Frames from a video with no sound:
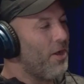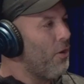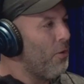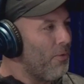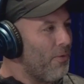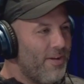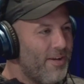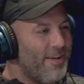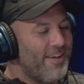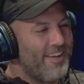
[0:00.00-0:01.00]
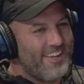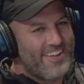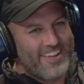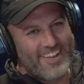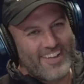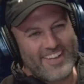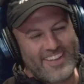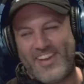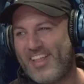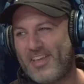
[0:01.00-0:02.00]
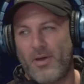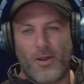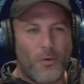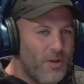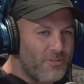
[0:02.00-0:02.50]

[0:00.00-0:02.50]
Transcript: being Brad Schaefer. Yeah. You know, I think about,